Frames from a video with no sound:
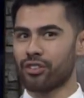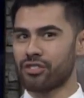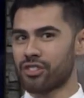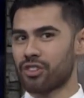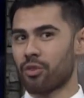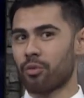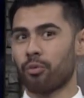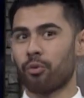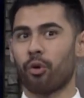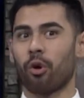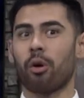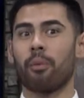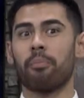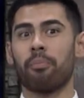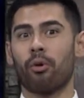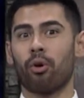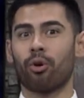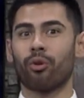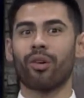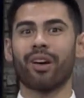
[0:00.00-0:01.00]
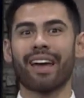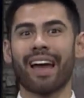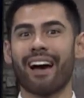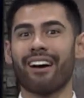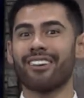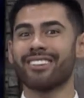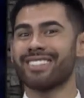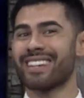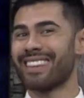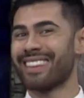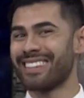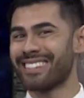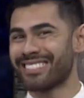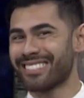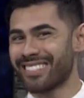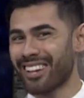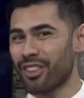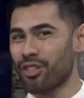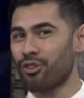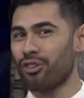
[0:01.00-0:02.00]
It's an aurora borealis. In the
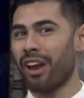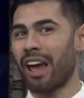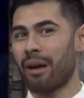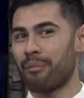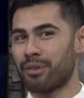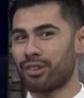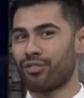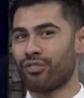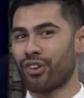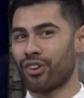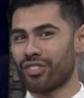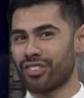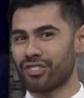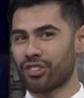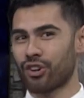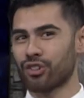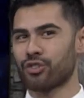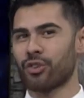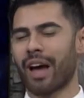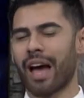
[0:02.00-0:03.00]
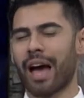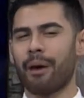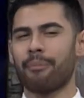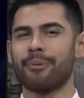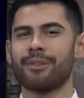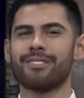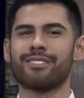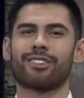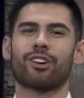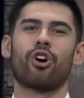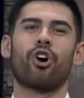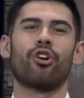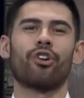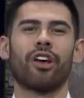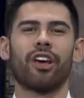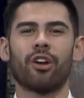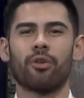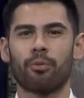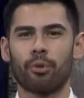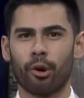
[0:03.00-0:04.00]
southern hemisphere, this also happens called
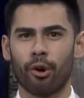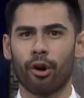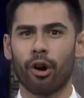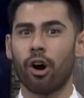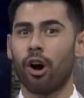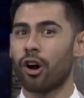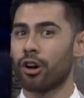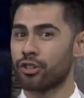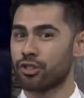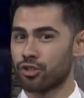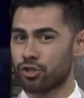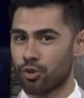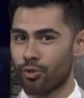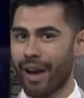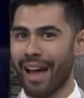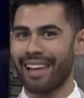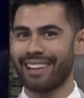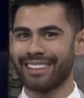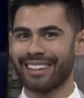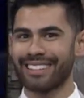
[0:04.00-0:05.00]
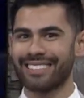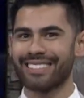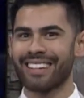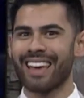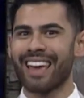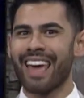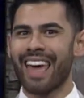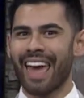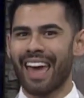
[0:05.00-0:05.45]
an aurora australis.